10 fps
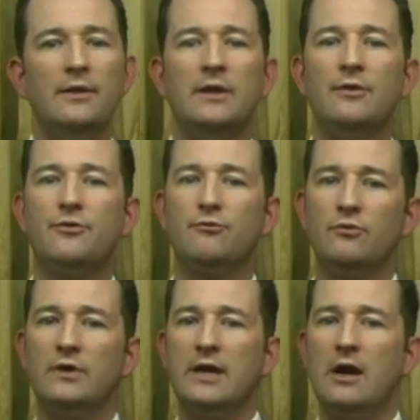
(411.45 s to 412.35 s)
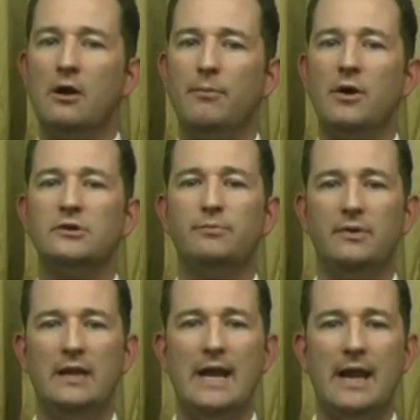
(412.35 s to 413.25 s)
then through the Karatbars
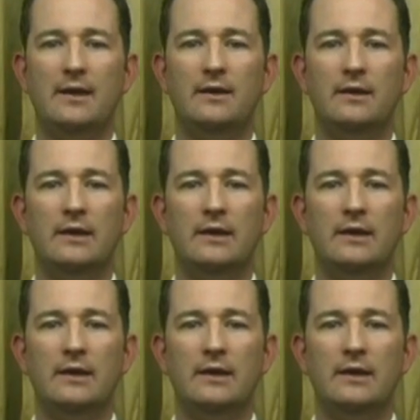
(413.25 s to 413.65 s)
plan,